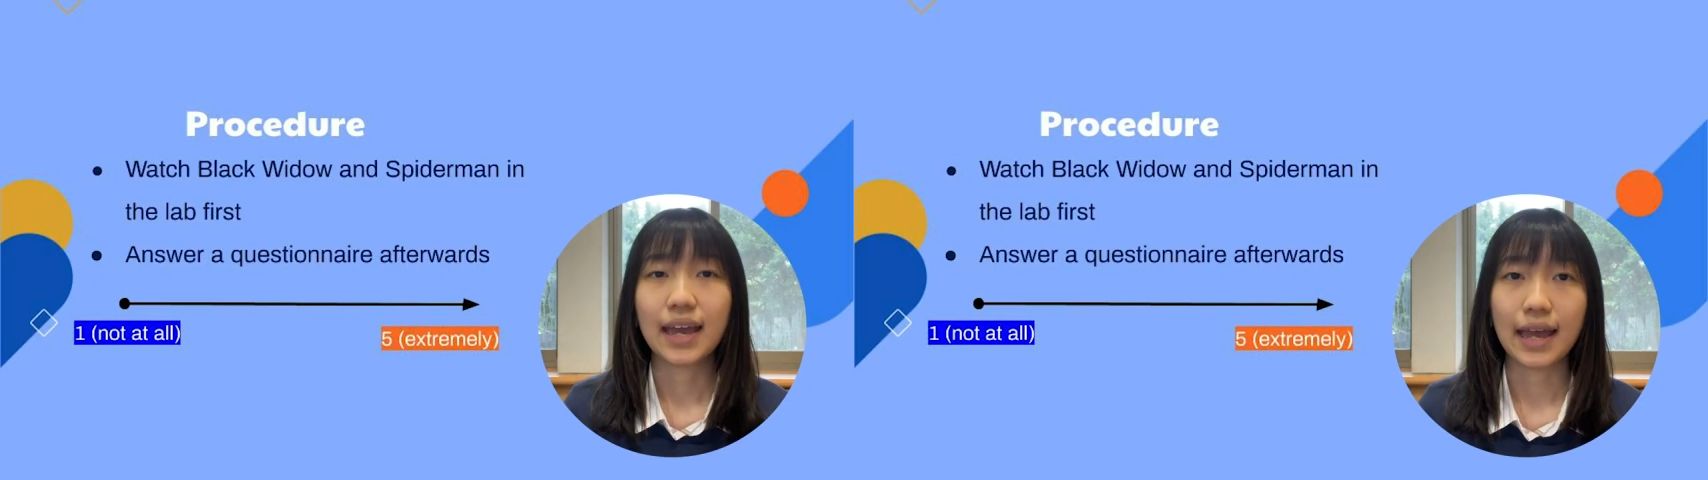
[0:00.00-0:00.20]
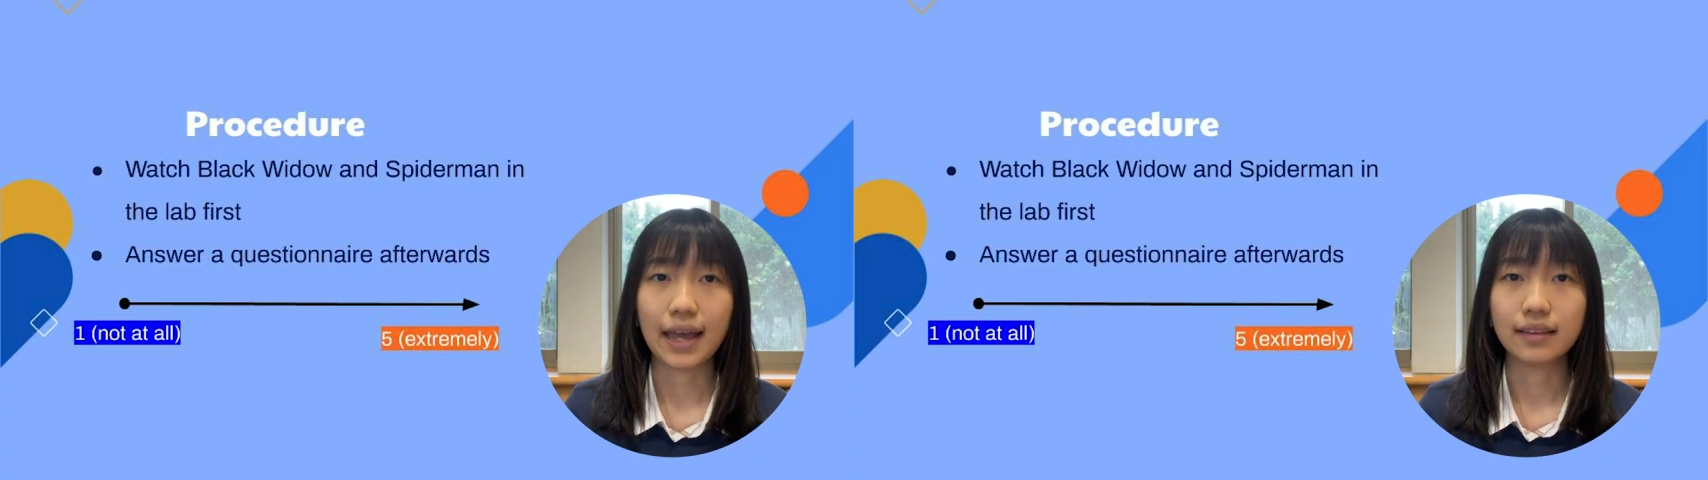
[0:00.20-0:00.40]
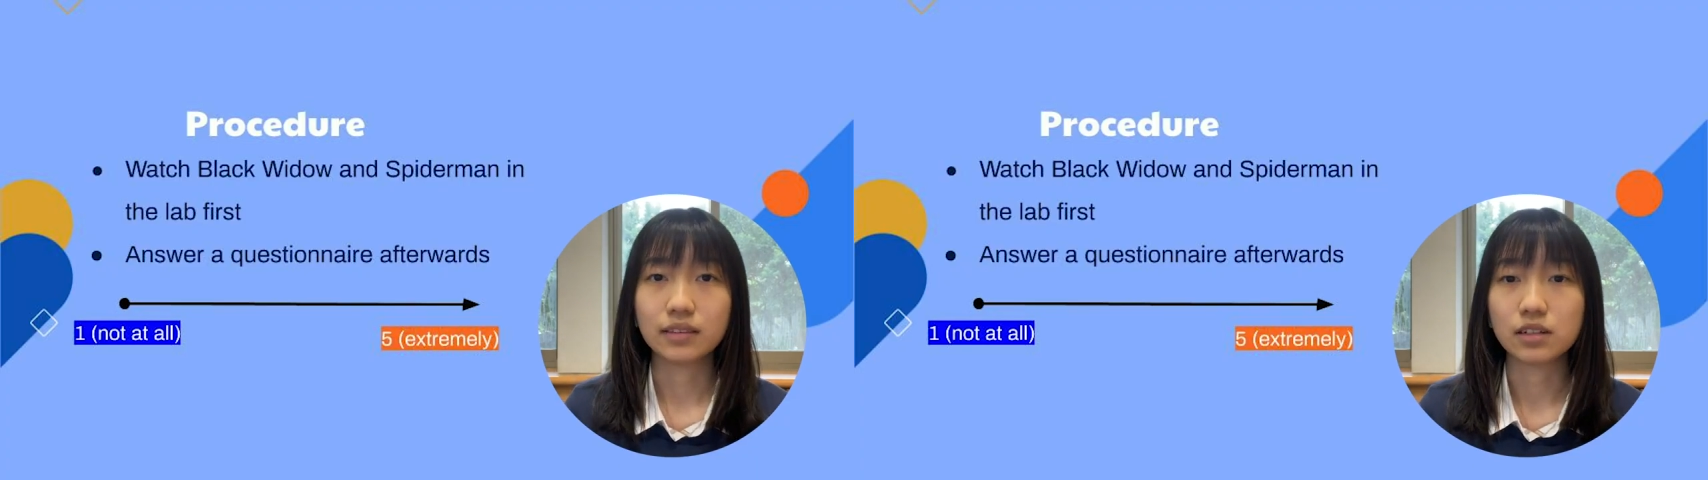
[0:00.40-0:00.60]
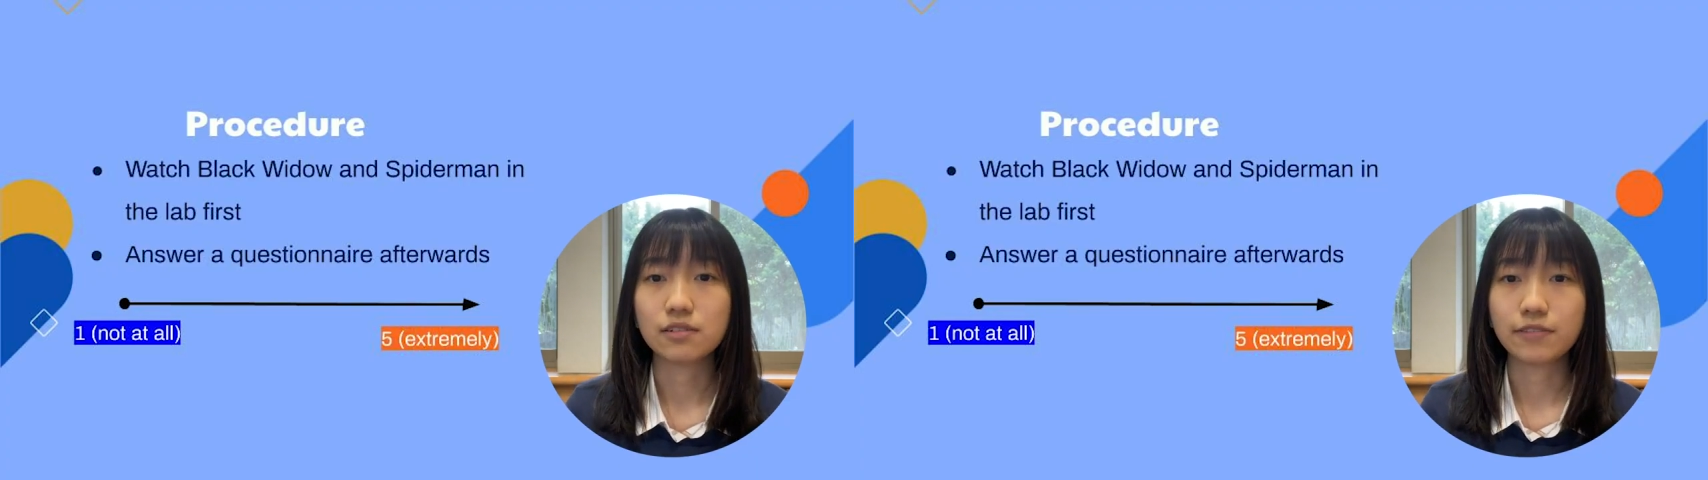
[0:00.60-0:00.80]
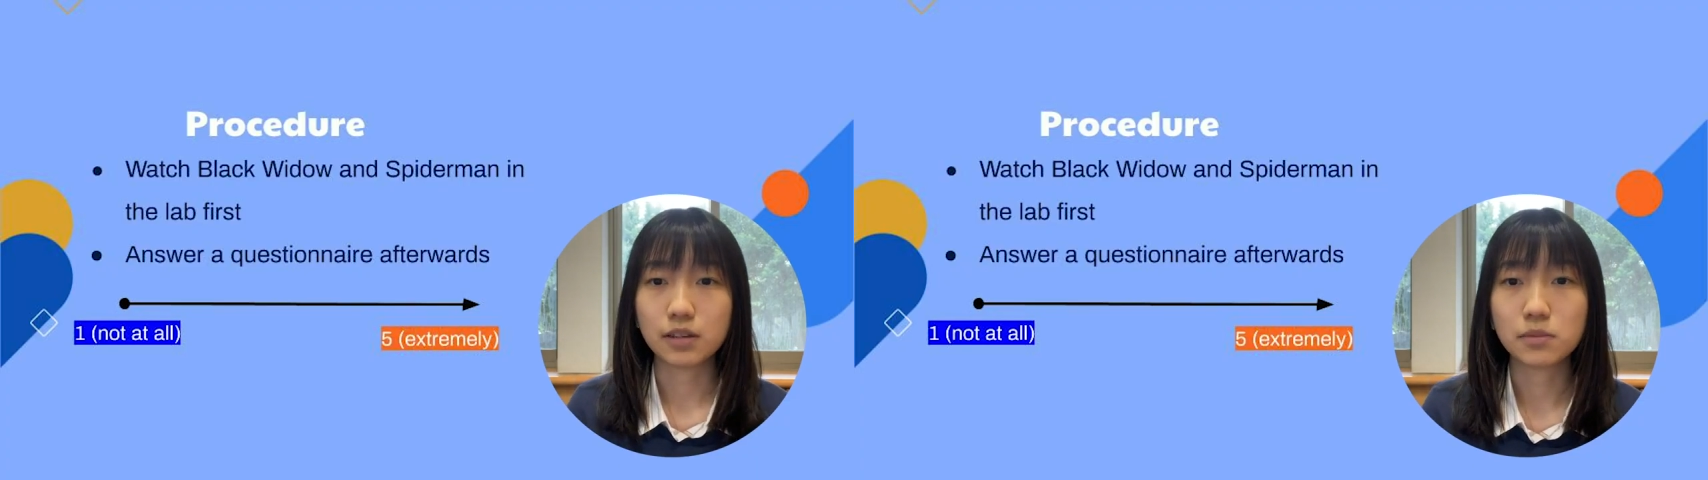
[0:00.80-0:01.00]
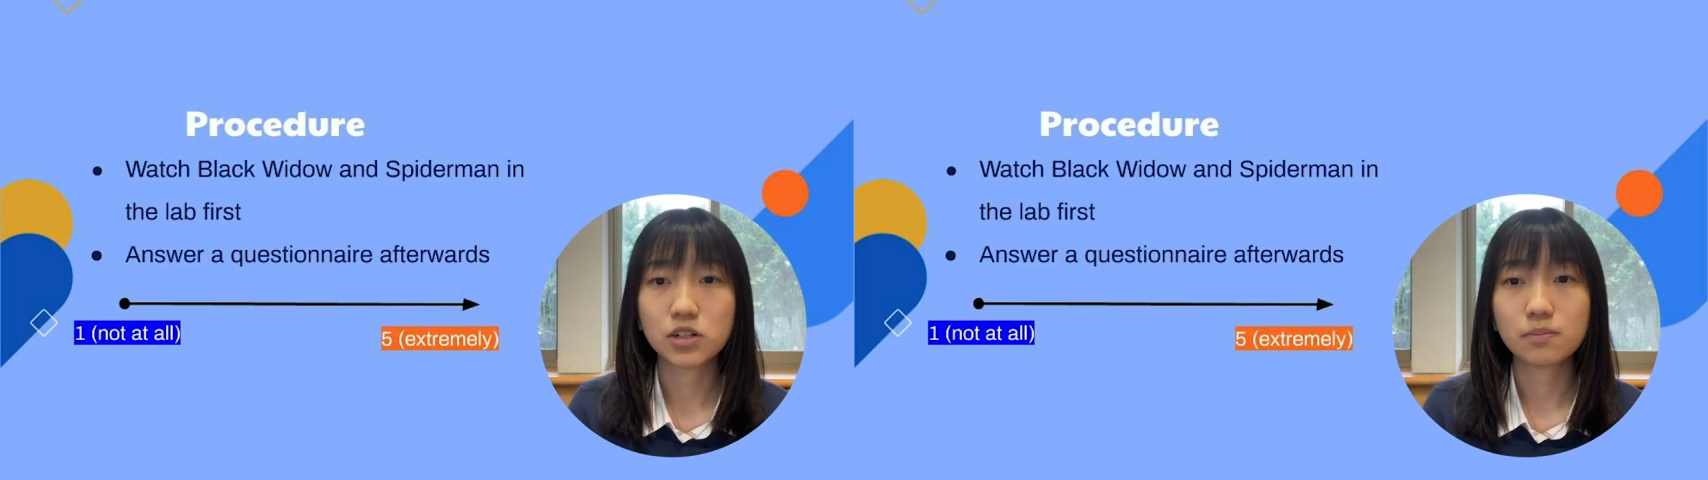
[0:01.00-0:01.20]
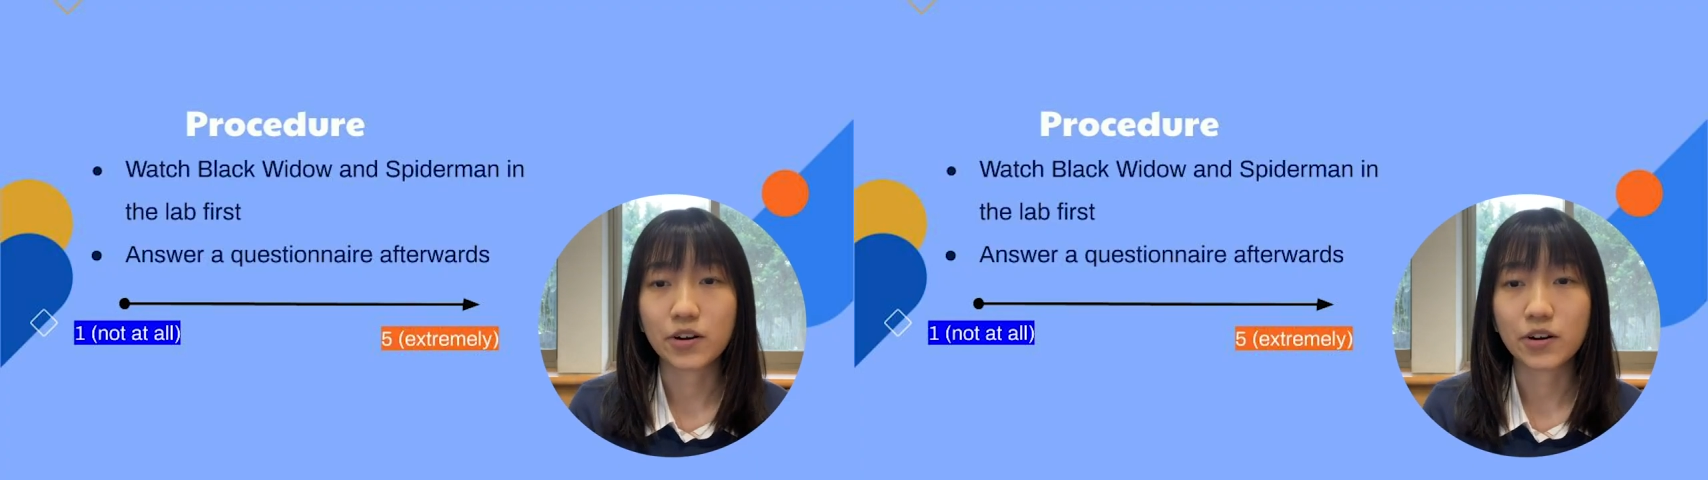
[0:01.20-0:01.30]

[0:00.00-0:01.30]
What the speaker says: and the female